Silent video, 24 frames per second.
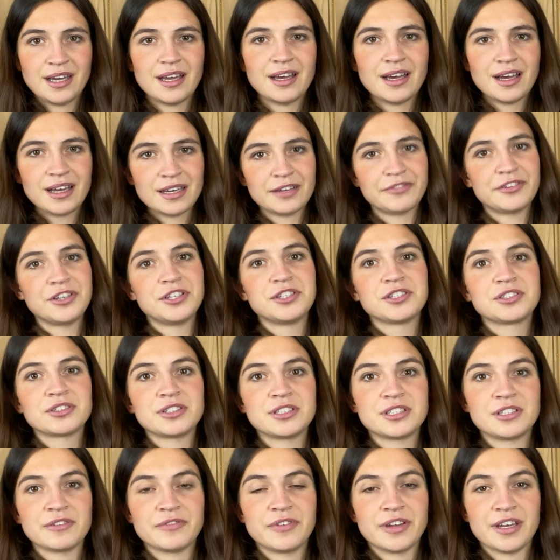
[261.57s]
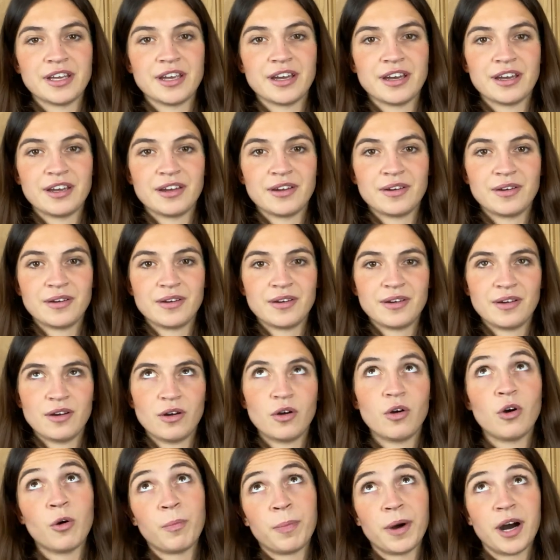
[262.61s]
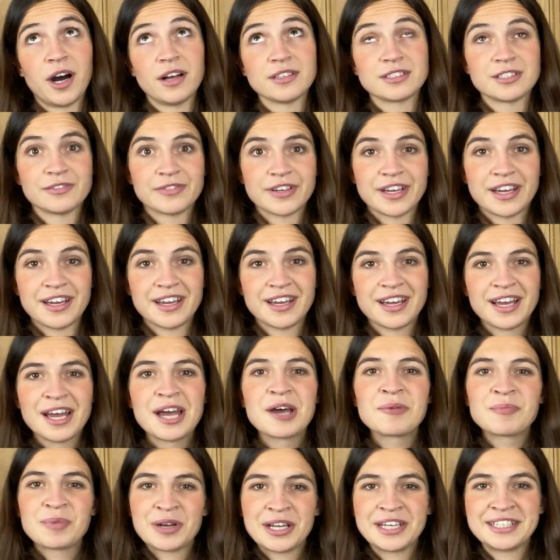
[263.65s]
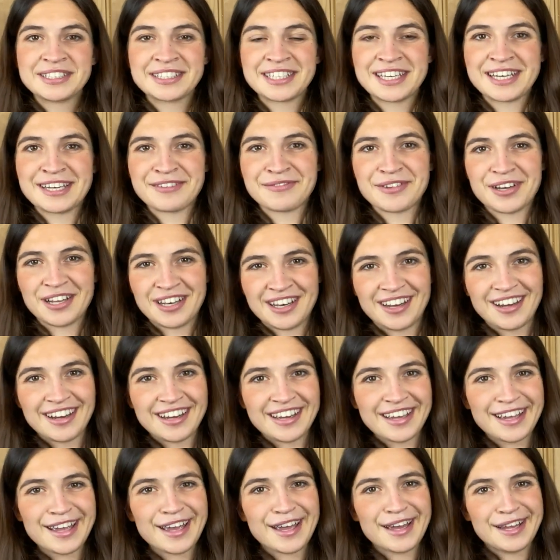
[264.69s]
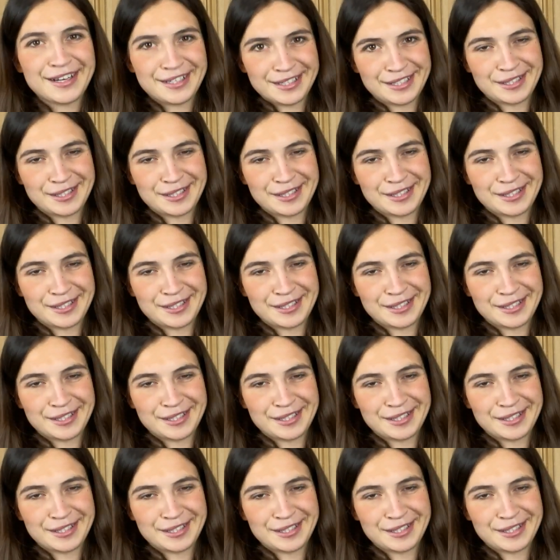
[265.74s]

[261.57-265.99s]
And if you enjoyed the video or parts of it, please give a like and